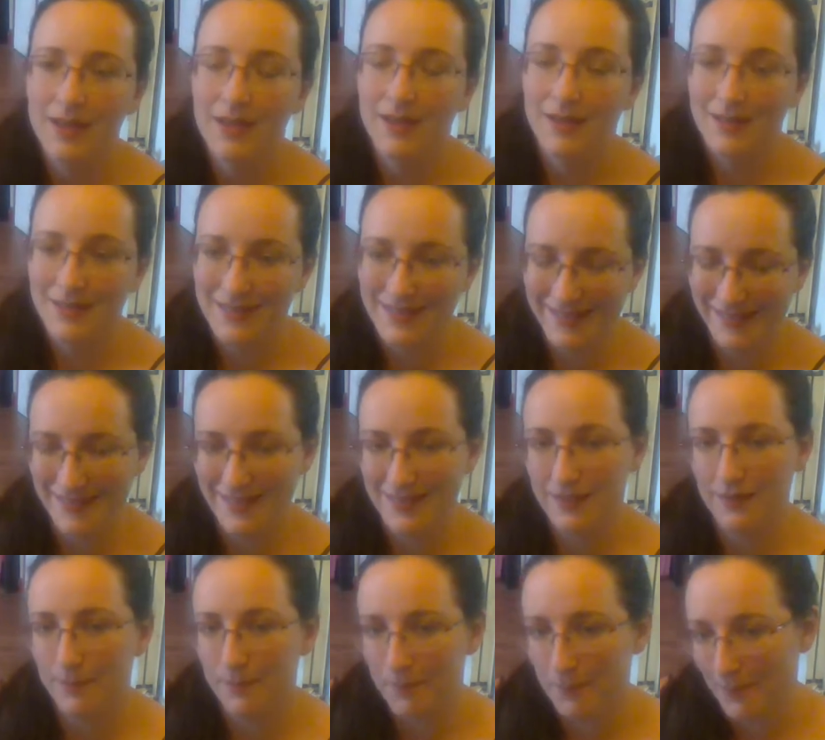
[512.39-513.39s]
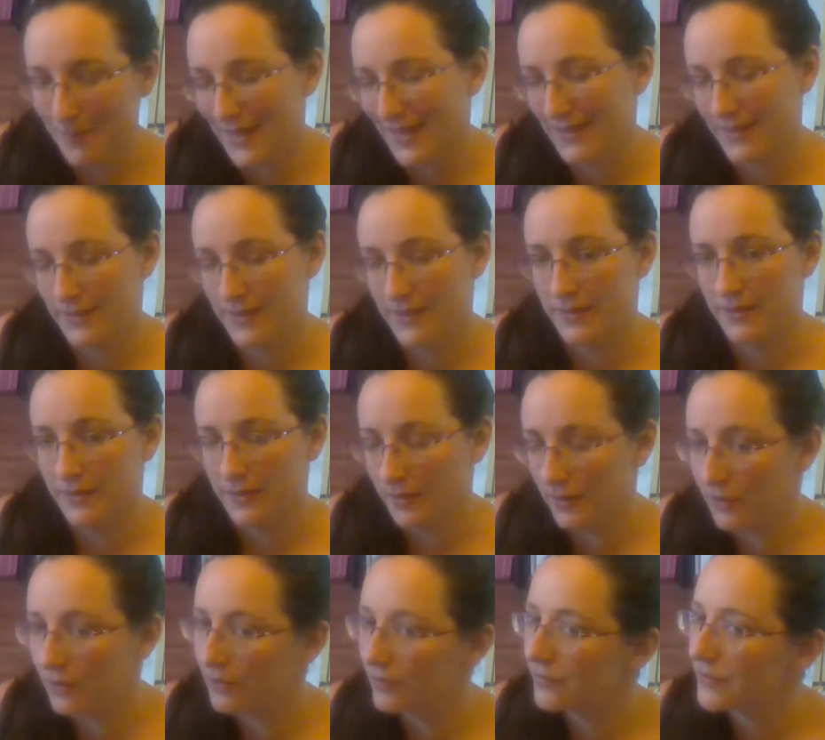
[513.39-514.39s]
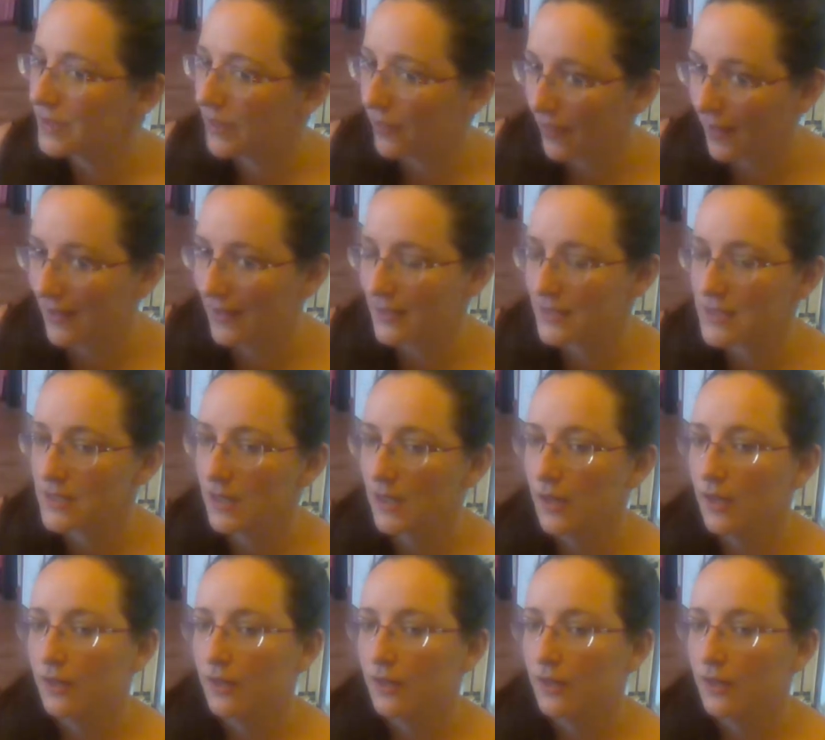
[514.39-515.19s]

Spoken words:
It doesn't matter after that.